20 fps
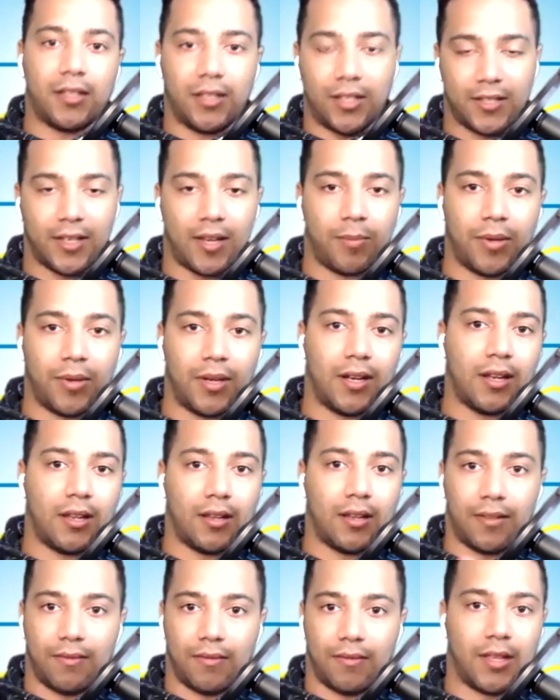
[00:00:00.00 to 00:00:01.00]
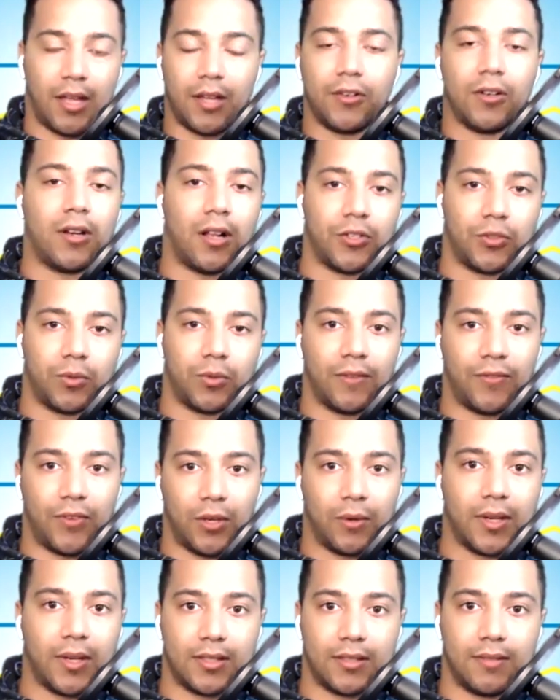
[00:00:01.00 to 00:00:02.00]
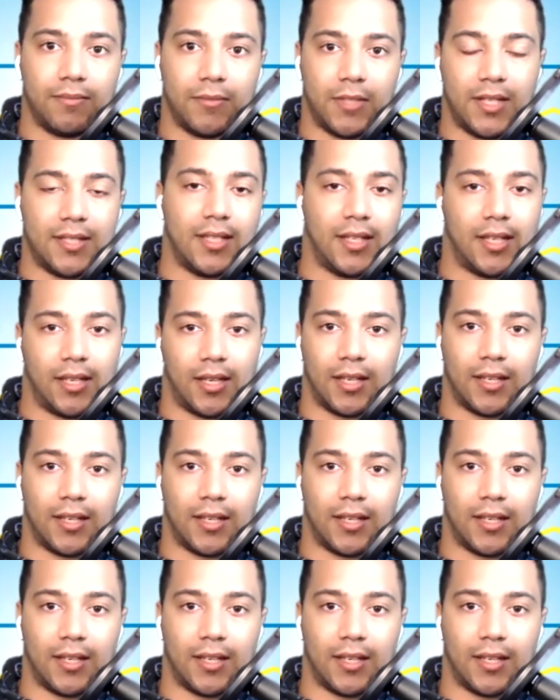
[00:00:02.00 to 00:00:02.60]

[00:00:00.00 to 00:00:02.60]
let's say I put in $100 worth of USDC,